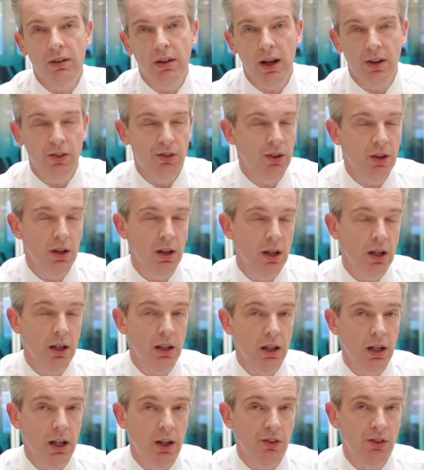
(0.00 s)
does
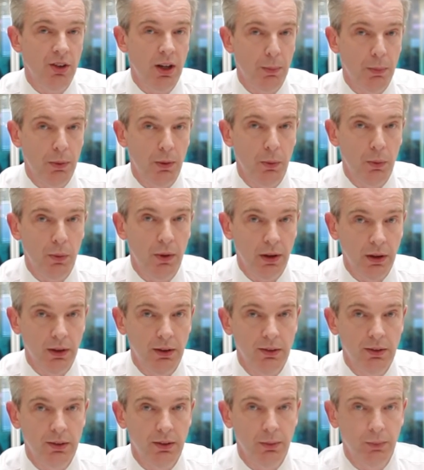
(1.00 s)
in the next couple of
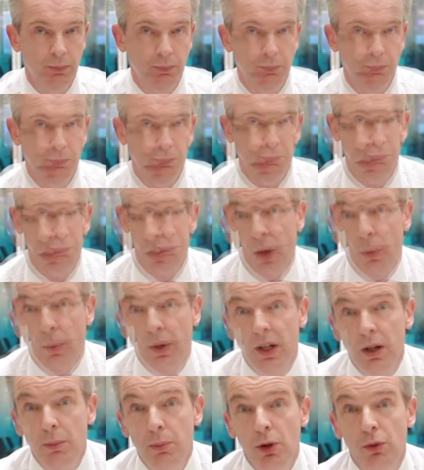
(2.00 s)
weeks. So we're
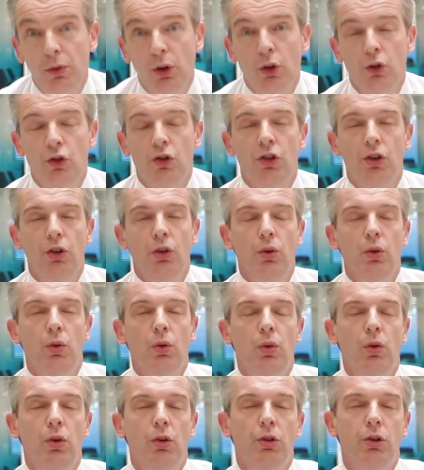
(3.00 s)
going to move on to
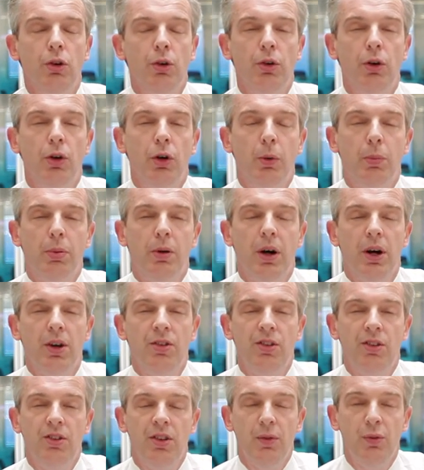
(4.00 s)
crude oil
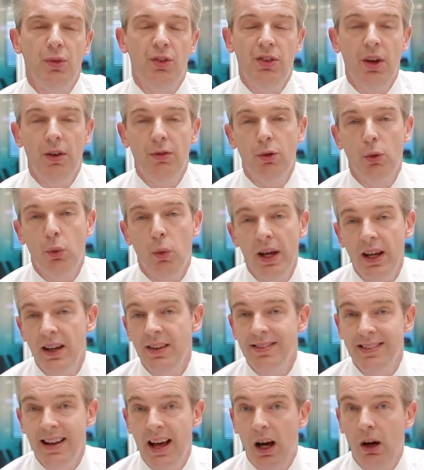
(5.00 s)
prices. And for several
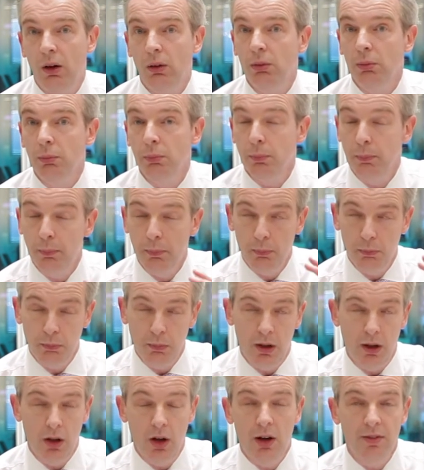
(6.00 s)
weeks now,
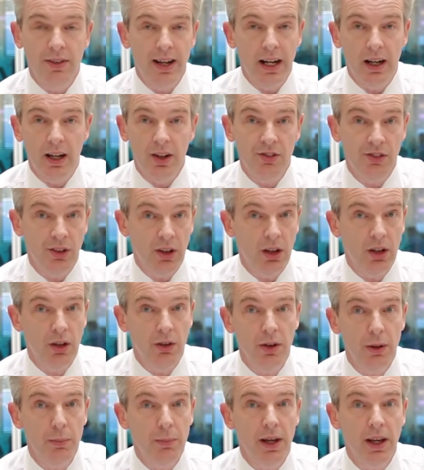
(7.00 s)
a lot of analysts,
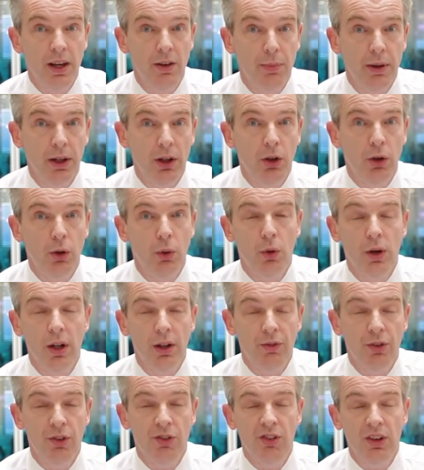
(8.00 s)
including me, have been
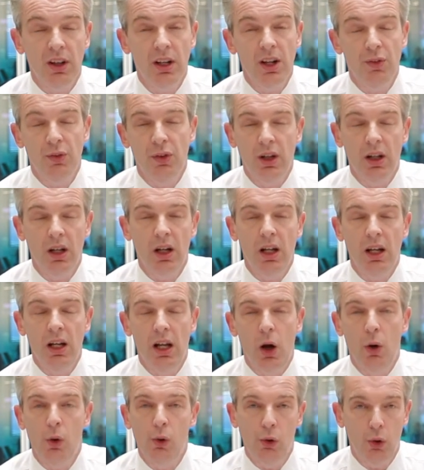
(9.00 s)
calling for significantly
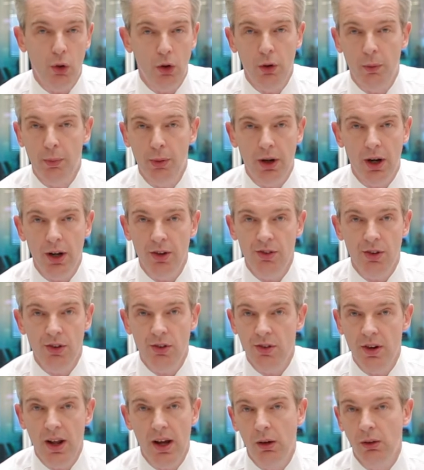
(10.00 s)
lower oil
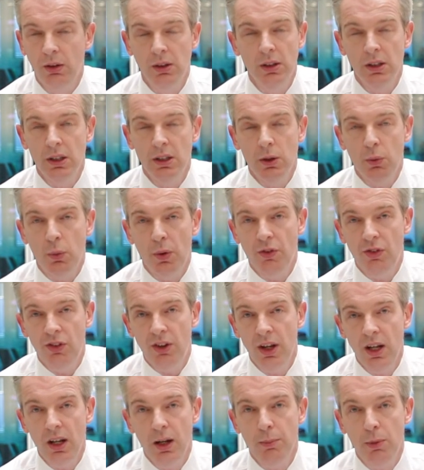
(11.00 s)
prices. Now, we've
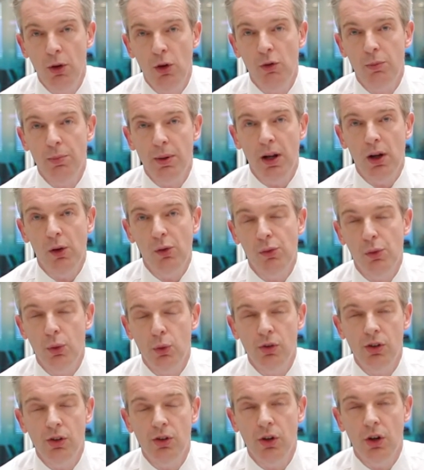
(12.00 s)
seen a move below
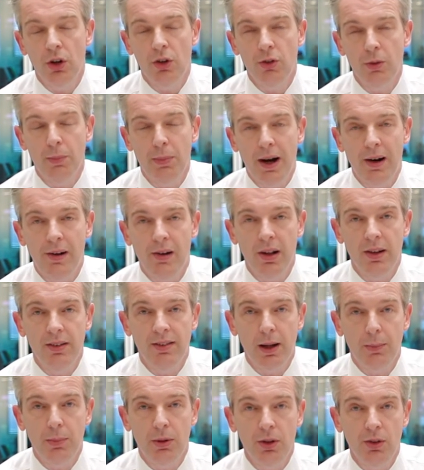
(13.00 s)
$40 a barrel in
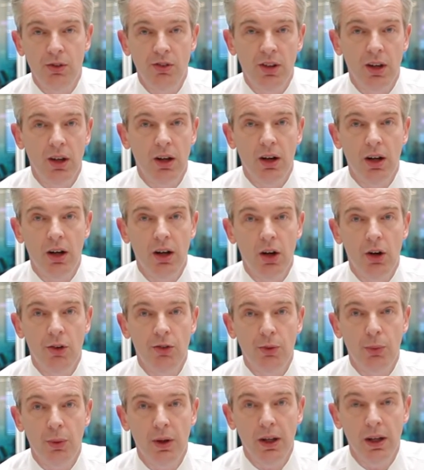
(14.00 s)
WTI
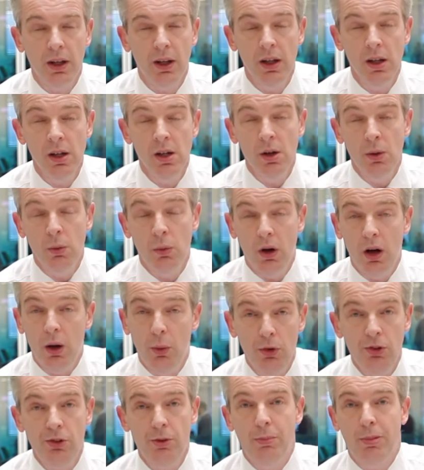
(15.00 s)
last week. What I
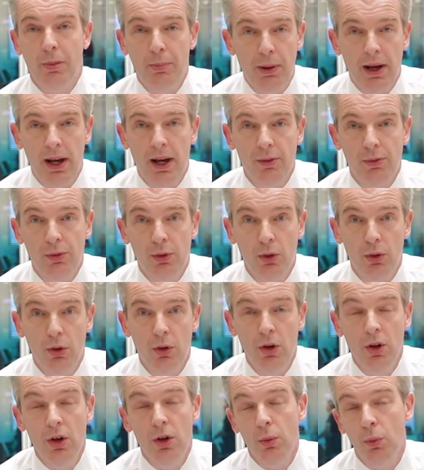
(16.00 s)
wasn't prepared for
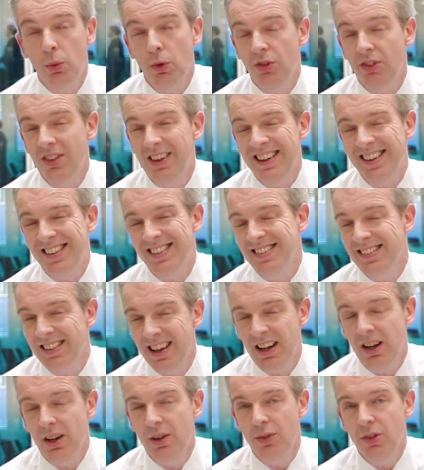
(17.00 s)
was the
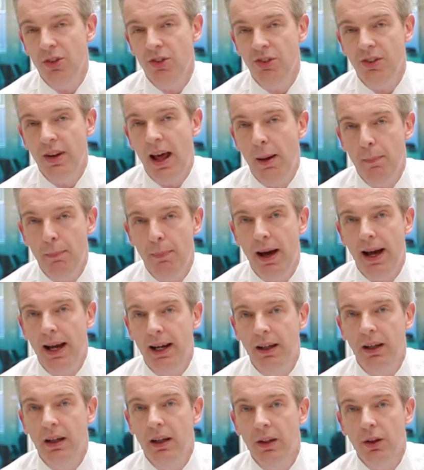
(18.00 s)
extent of the
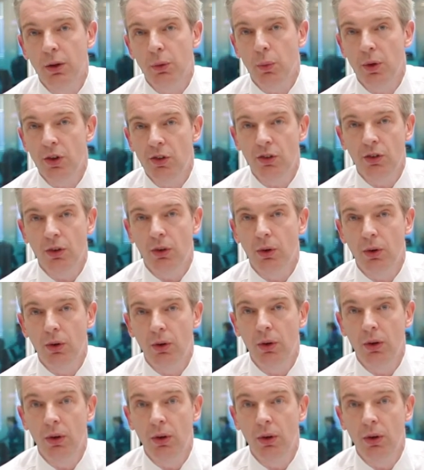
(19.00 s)
snapback that we saw